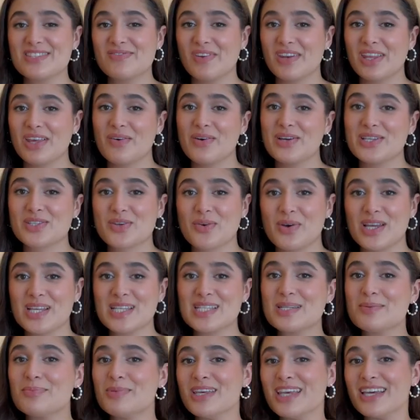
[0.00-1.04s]
video is going
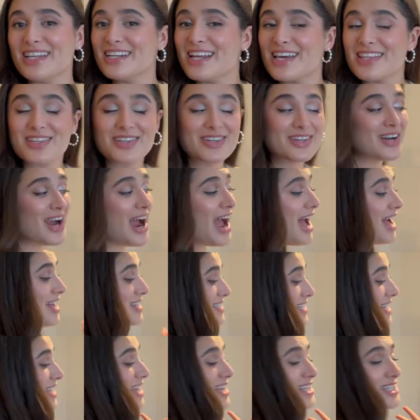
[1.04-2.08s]
to be another
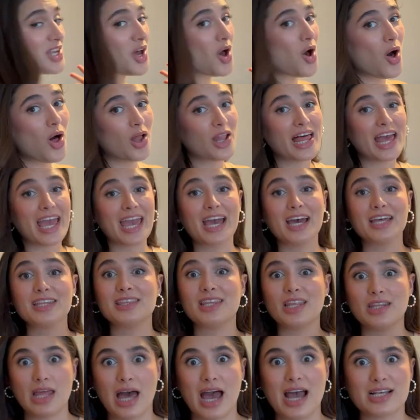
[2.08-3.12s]
SAS haul and
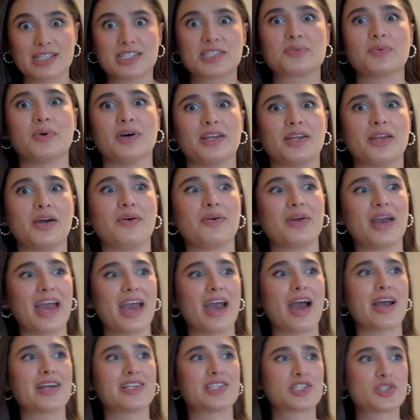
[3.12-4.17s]
the last one, okay?
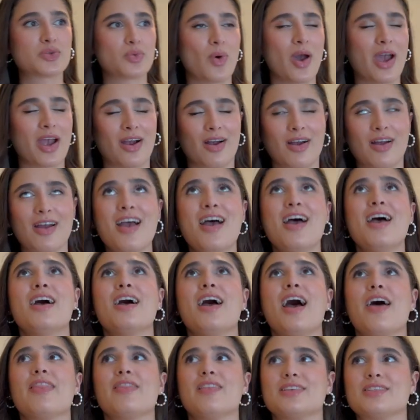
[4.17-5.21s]
I swear.
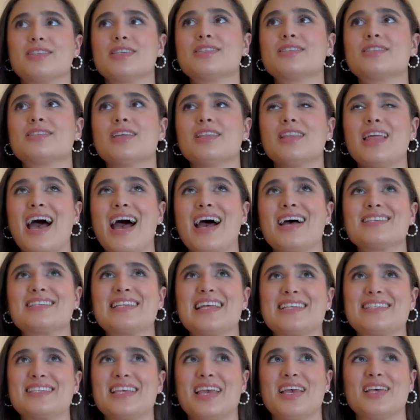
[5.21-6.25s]
This is the last
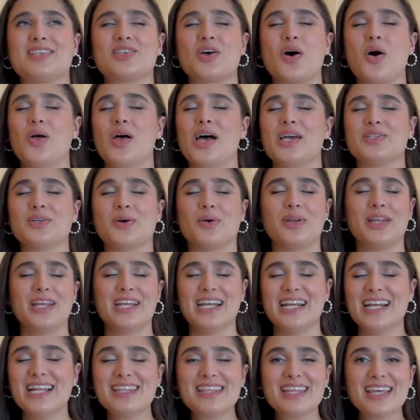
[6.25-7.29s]
SAS haul. I don't need
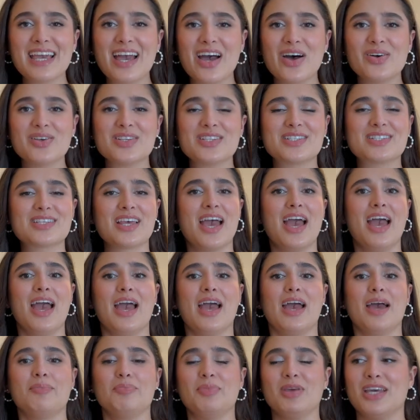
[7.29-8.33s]
anything else
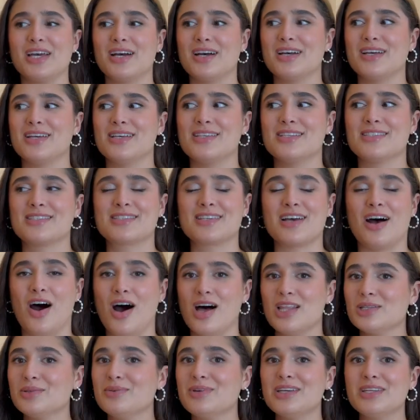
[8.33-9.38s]
because
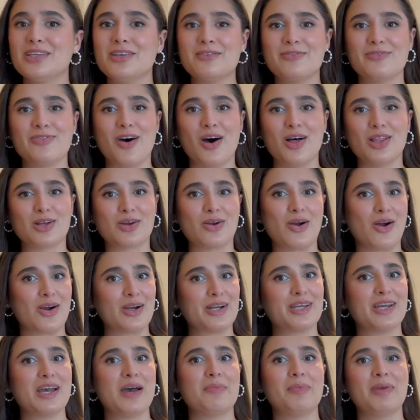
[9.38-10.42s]
Halloween and fall are
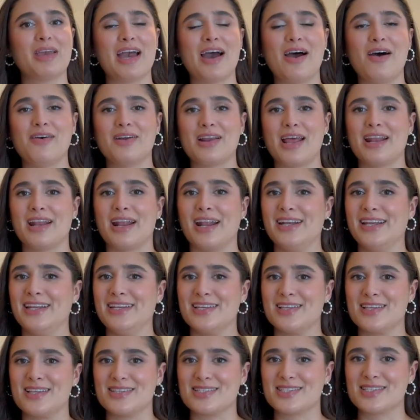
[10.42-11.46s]
already coming out and I need
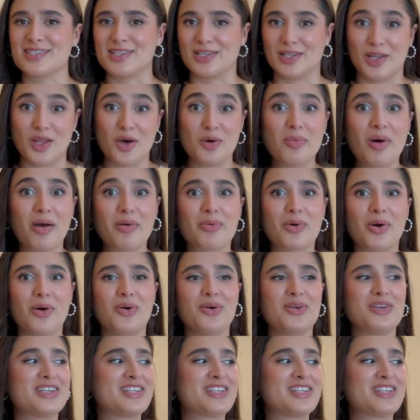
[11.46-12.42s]
to slow my roll.